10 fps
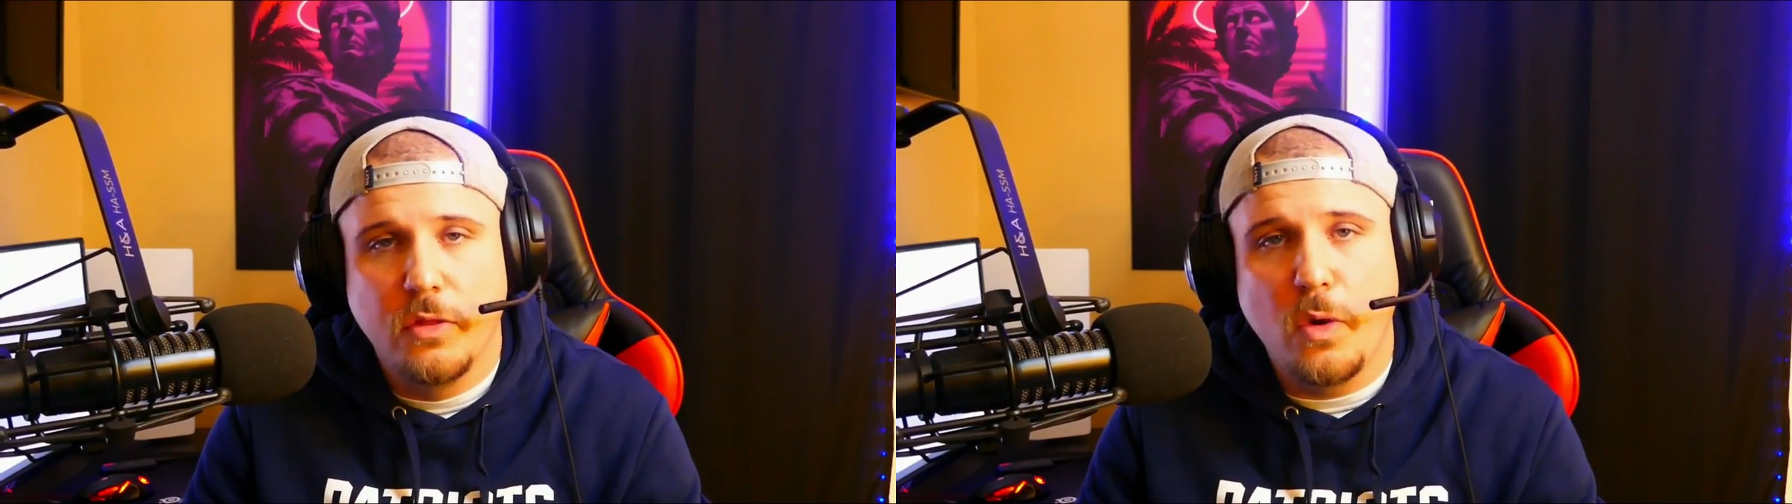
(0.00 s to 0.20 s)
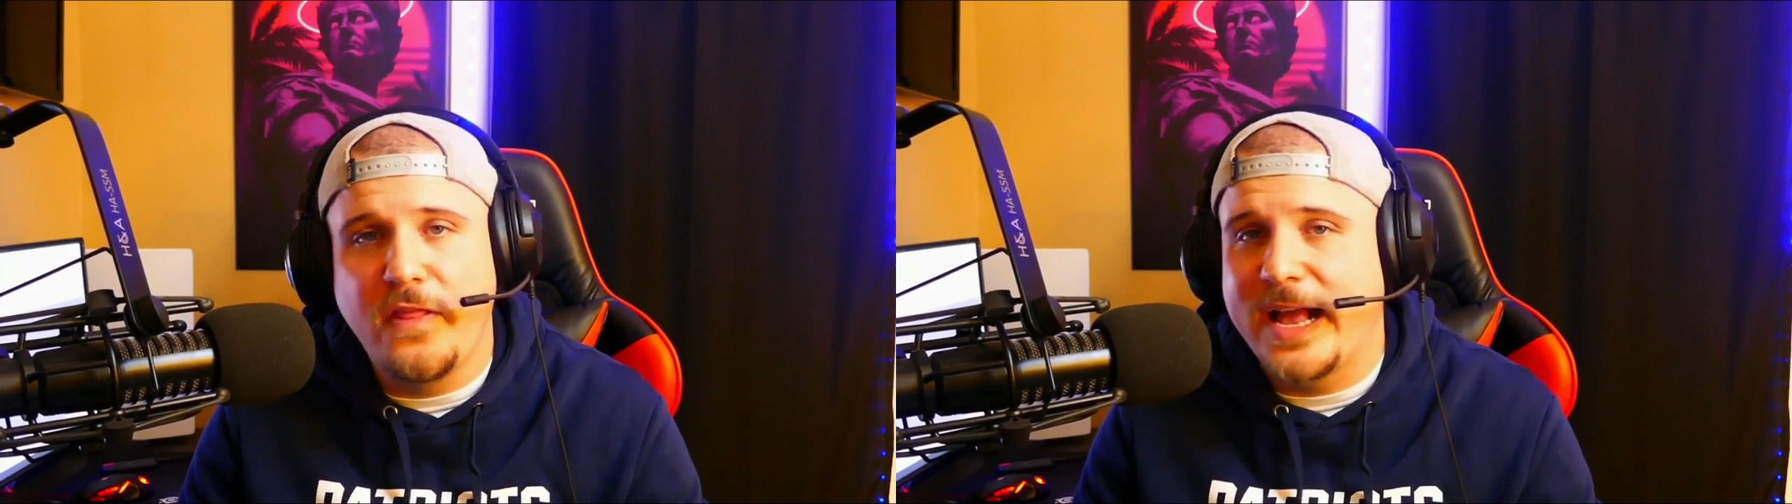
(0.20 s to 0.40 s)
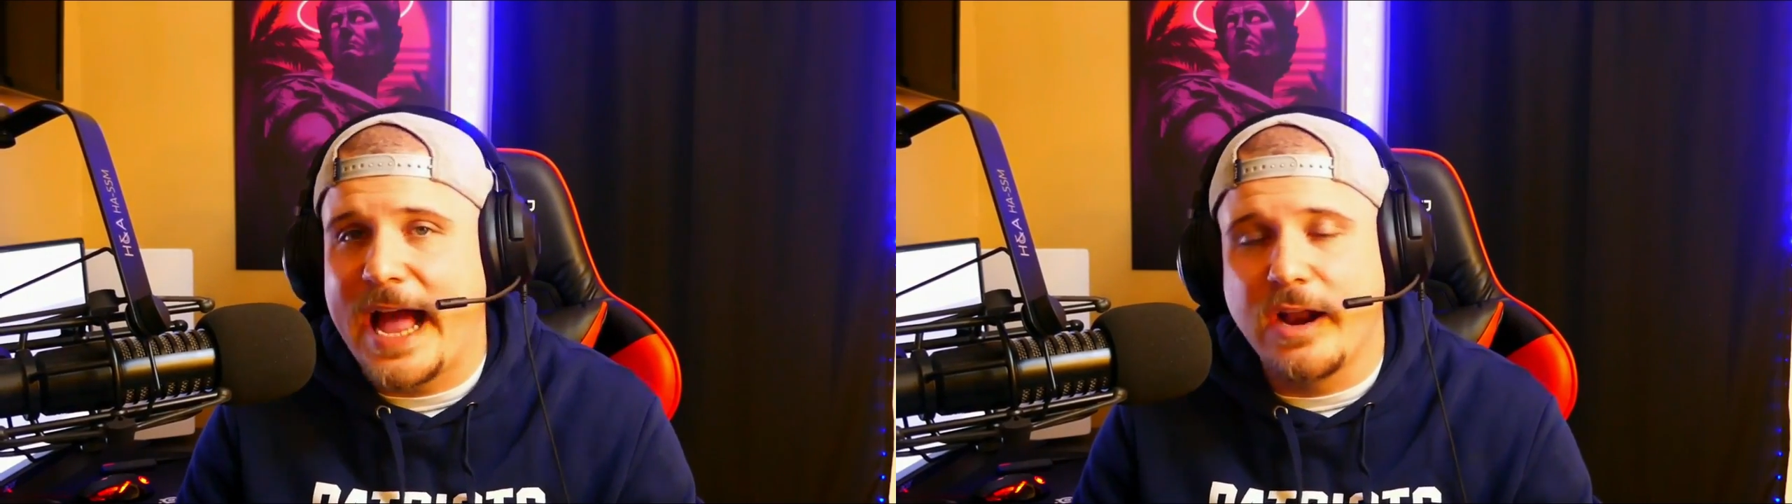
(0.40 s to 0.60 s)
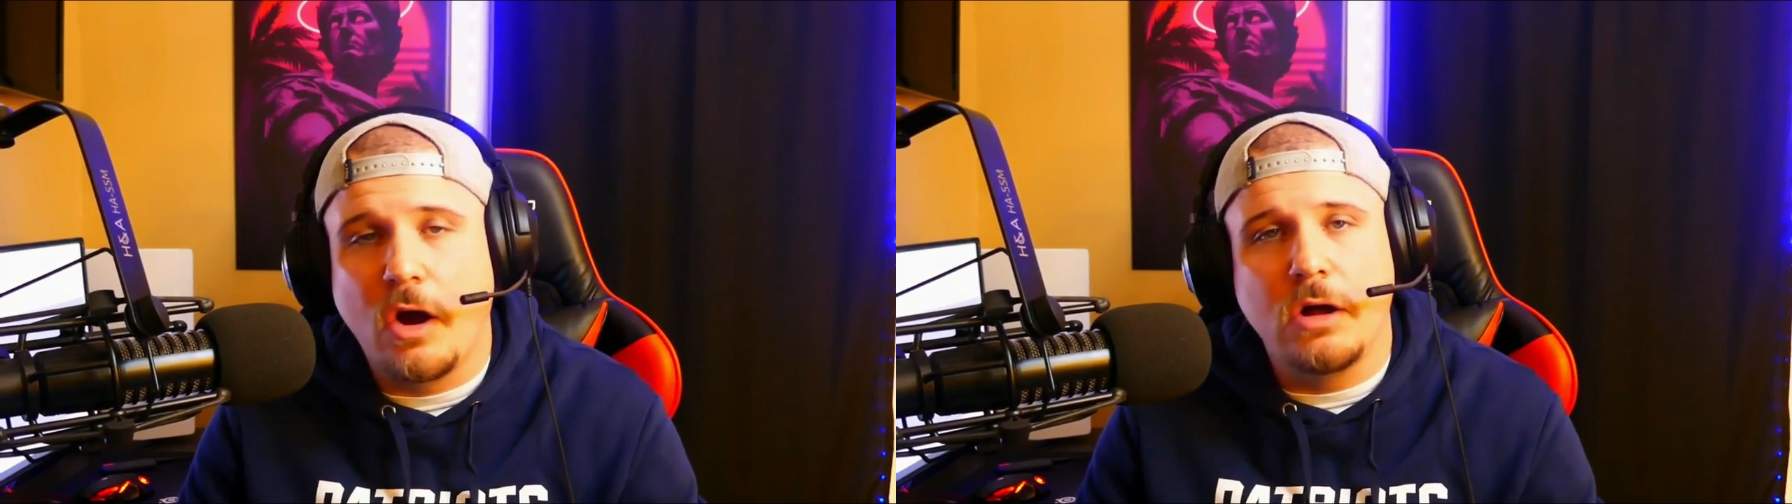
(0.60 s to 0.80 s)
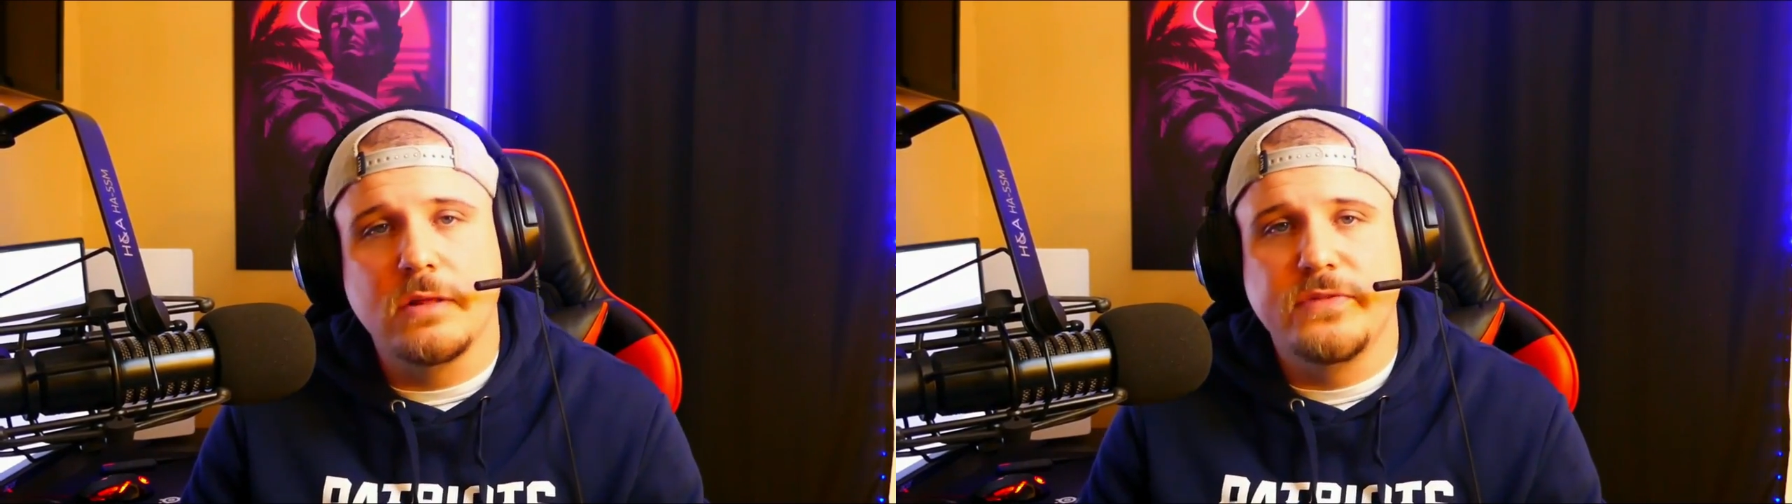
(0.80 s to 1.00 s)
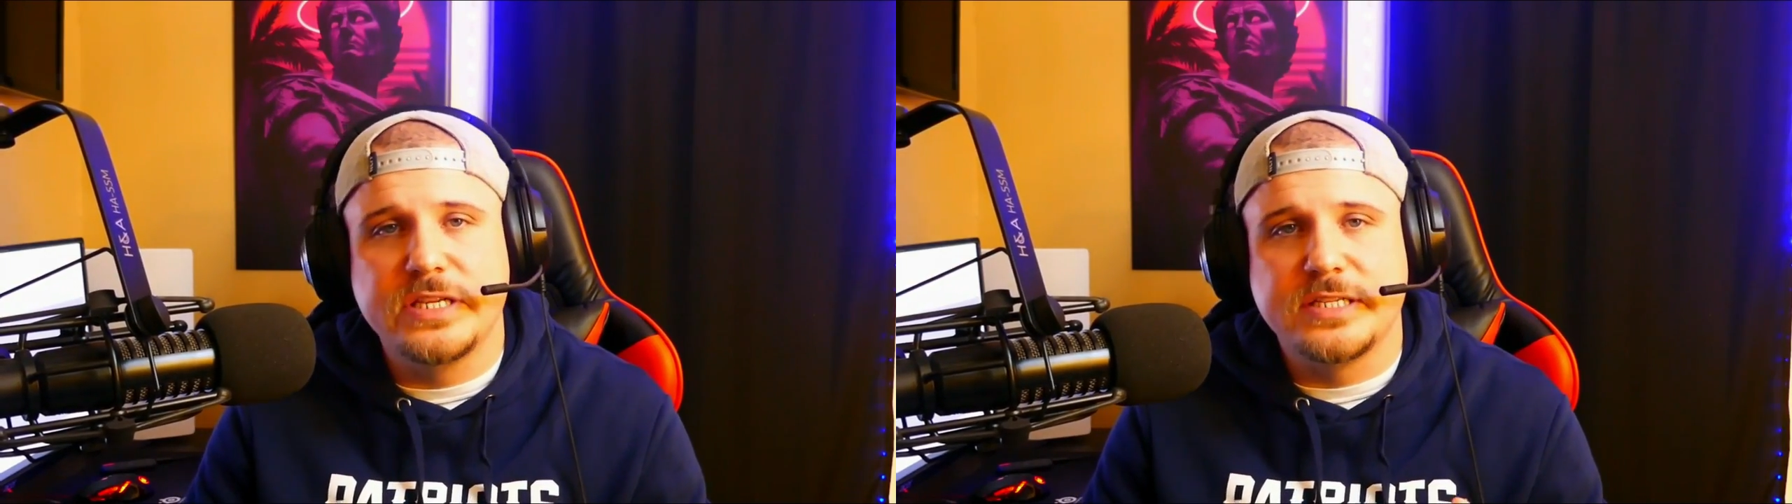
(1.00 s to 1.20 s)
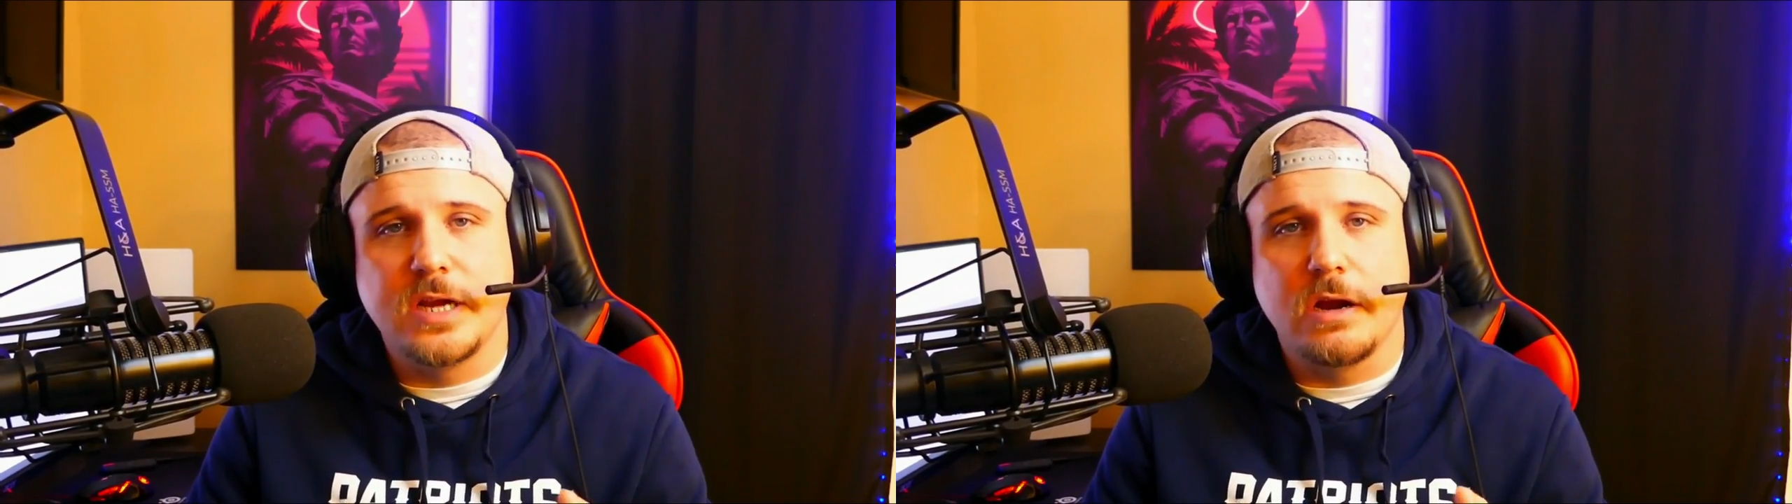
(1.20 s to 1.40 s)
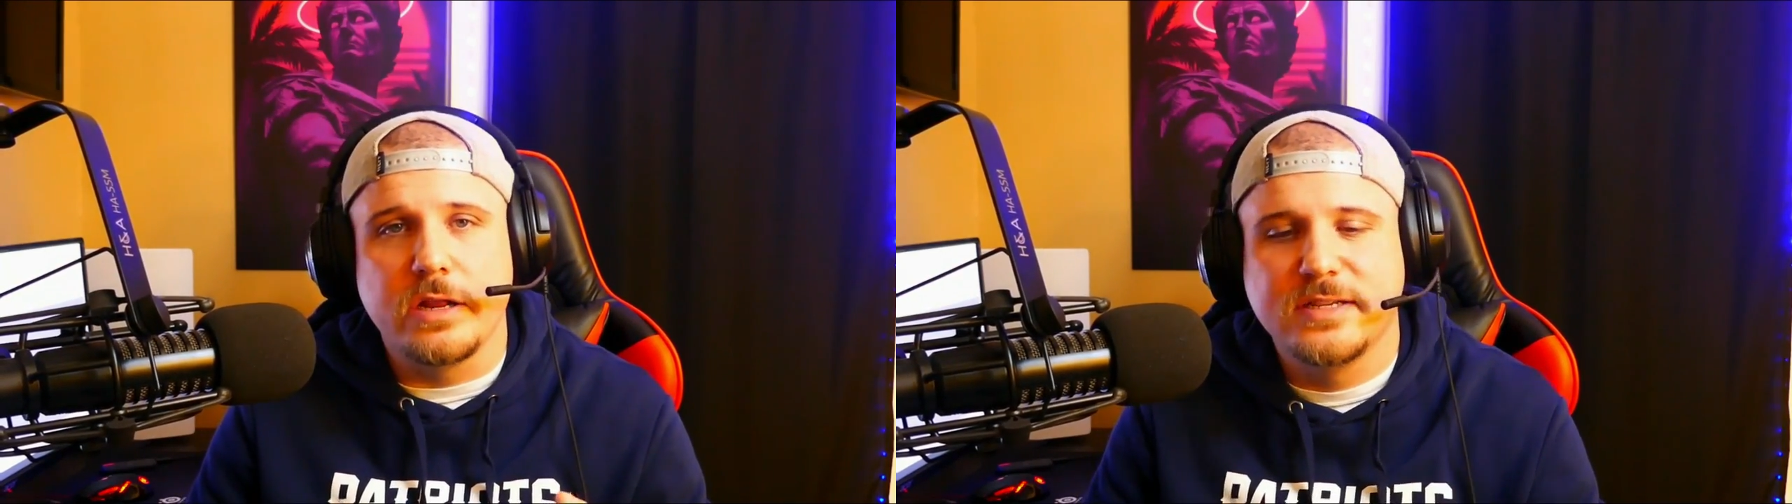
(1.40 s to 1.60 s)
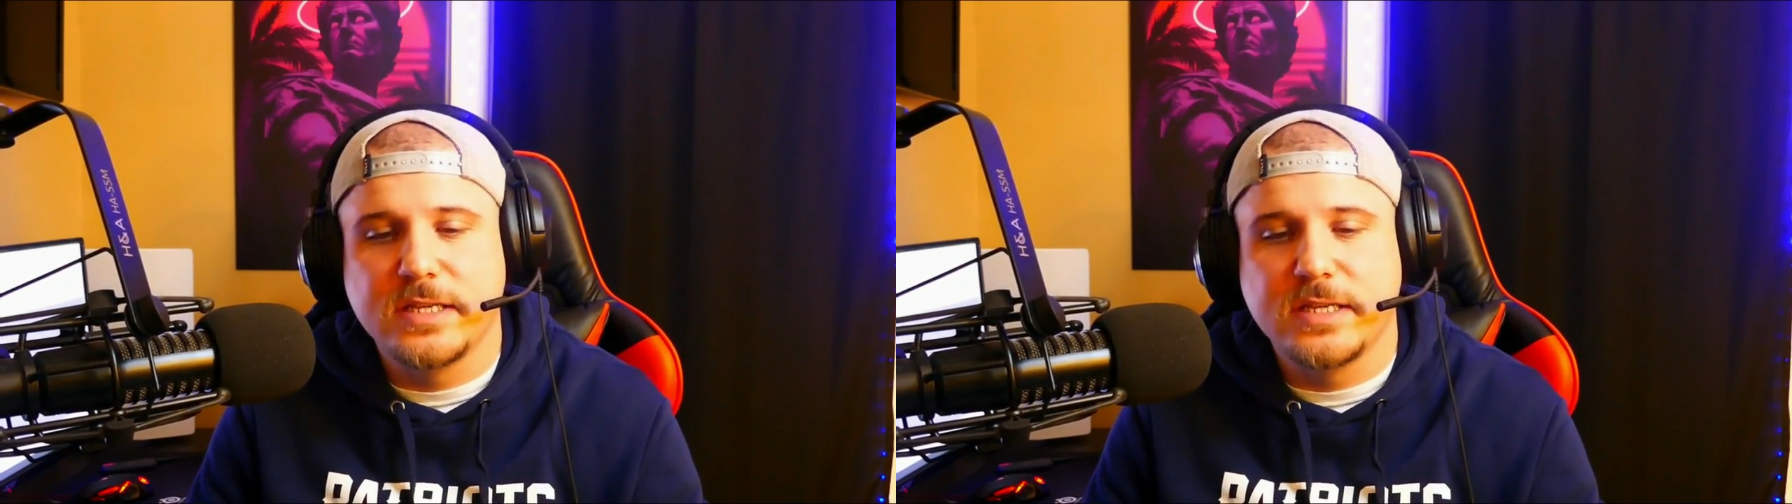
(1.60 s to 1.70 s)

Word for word: the one that got all of this started.